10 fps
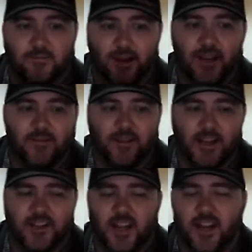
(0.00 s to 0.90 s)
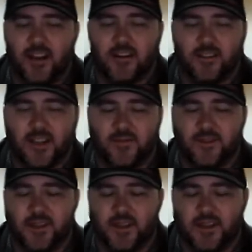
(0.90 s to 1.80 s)
way of educating
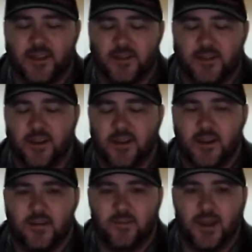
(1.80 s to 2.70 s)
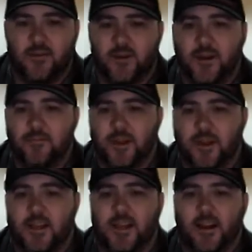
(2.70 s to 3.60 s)
ourselves is being
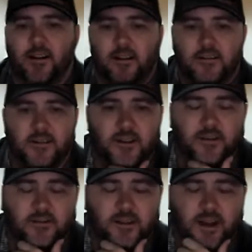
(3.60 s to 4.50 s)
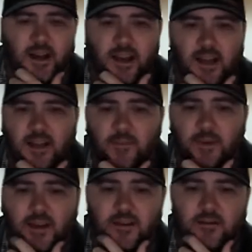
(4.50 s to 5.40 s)
manipulated that hard. So I
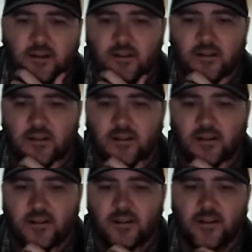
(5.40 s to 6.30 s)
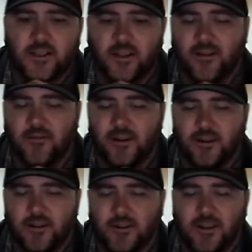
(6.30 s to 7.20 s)
commend you on Celio
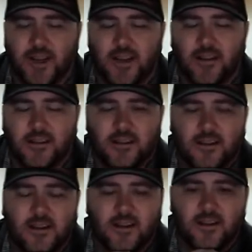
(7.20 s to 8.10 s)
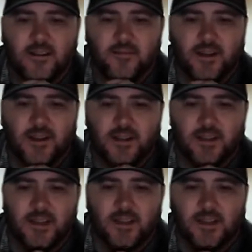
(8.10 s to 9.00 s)
on doing that, because
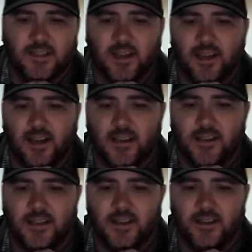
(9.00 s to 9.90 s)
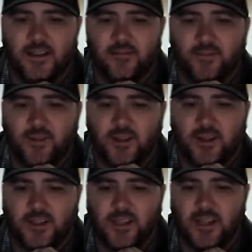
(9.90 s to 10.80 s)
it does take guts to
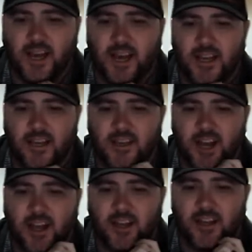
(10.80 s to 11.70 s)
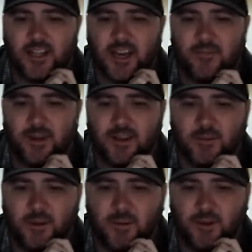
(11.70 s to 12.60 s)
see that and challenge that,
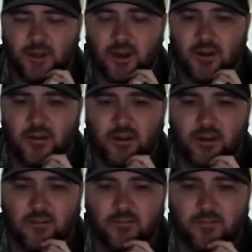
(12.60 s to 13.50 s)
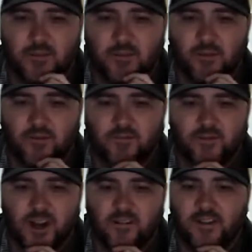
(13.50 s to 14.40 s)
because people just go, people will
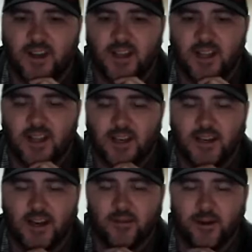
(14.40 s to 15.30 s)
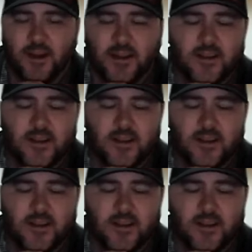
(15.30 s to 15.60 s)
try to fight that the entire way.